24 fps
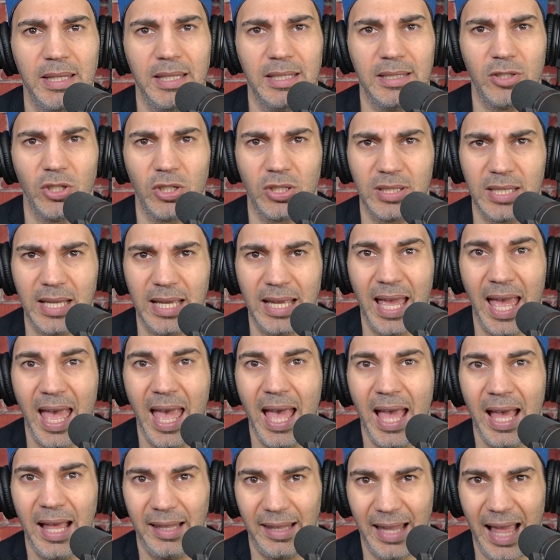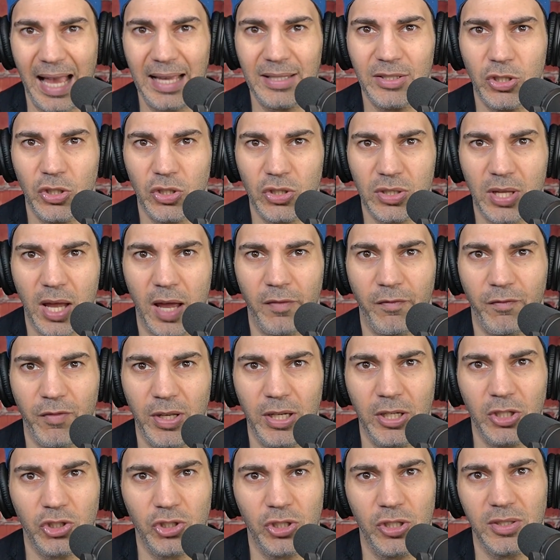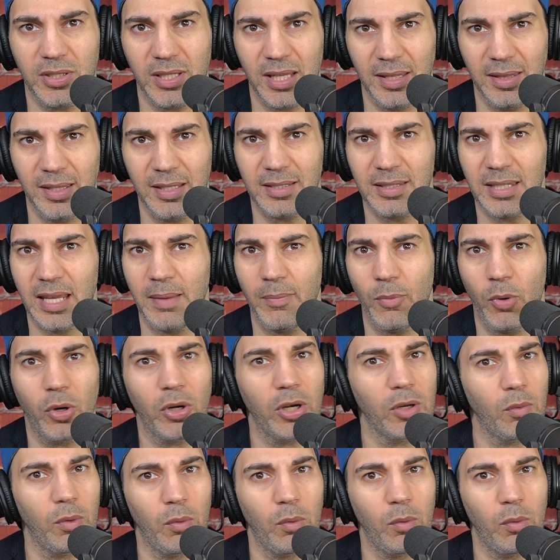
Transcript: This looks like last year's top finishers in the same order.